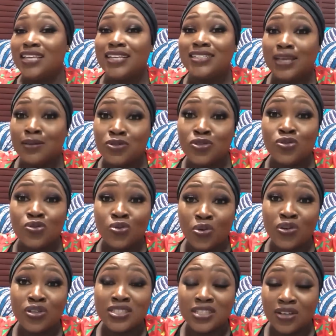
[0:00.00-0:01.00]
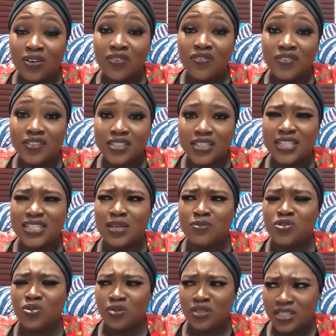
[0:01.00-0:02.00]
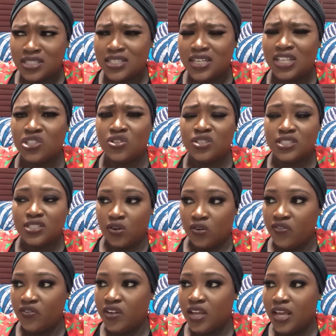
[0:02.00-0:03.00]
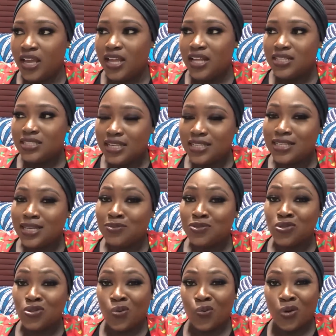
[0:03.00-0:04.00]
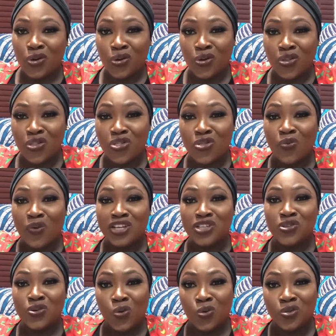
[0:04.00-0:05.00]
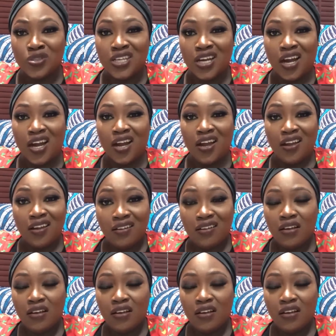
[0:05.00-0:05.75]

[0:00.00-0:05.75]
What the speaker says: take time to know yourself. Take time to understand yourself. Take time to know what your thresholds are.